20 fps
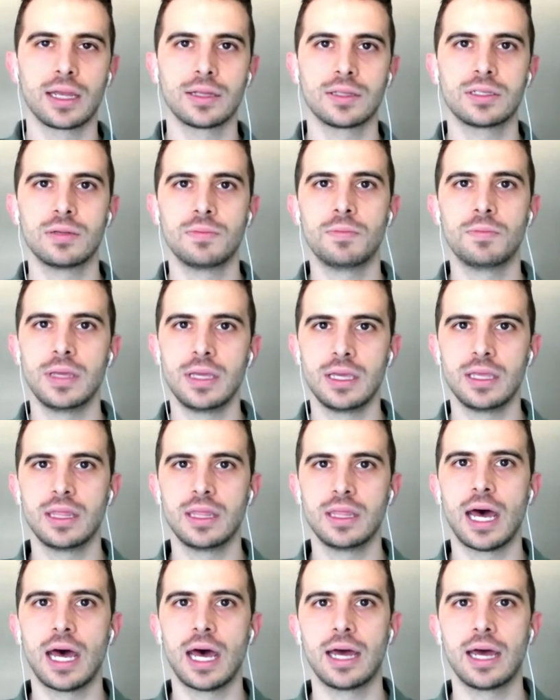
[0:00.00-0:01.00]
to be
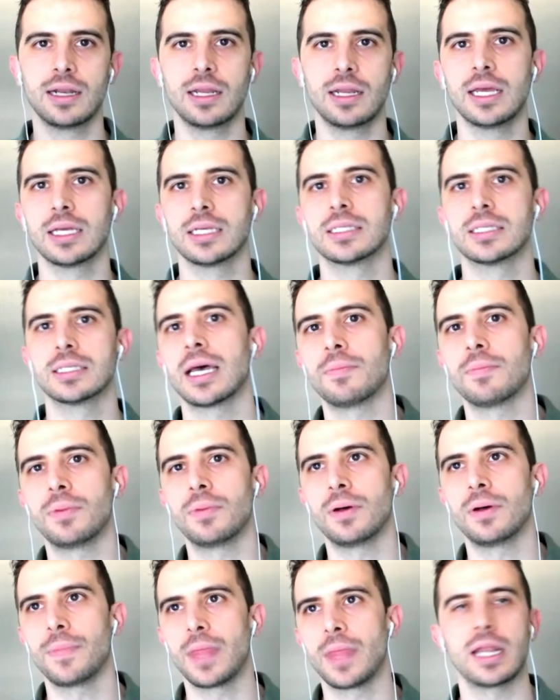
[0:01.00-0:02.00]
that
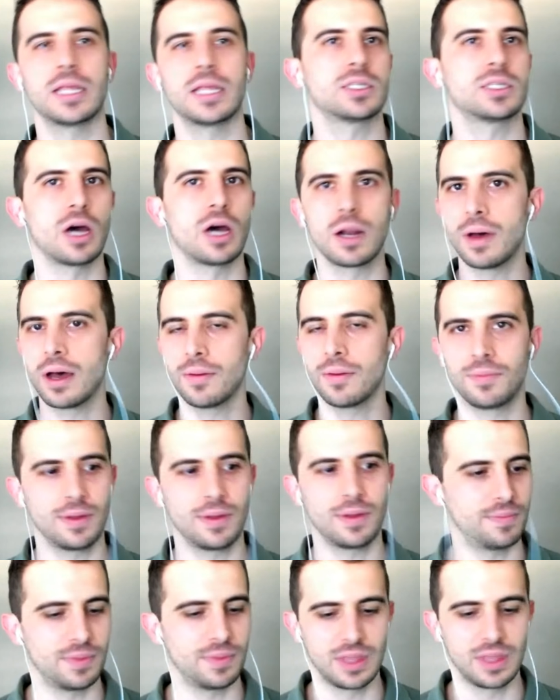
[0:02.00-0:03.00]
example. And it's not about,
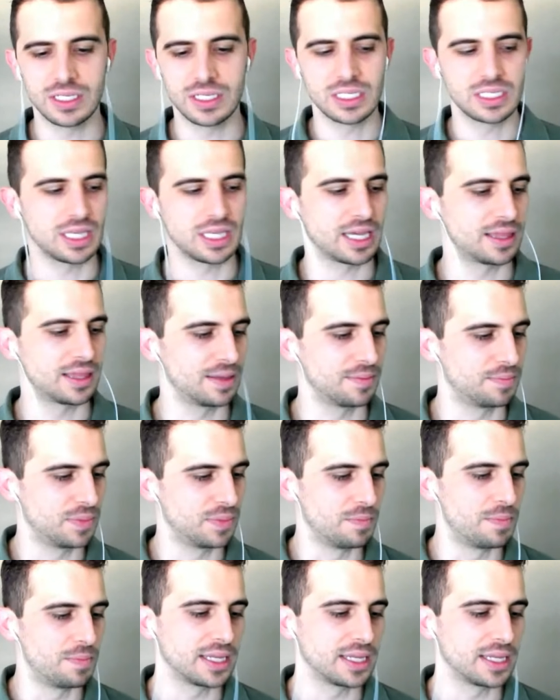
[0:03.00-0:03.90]
this is like the big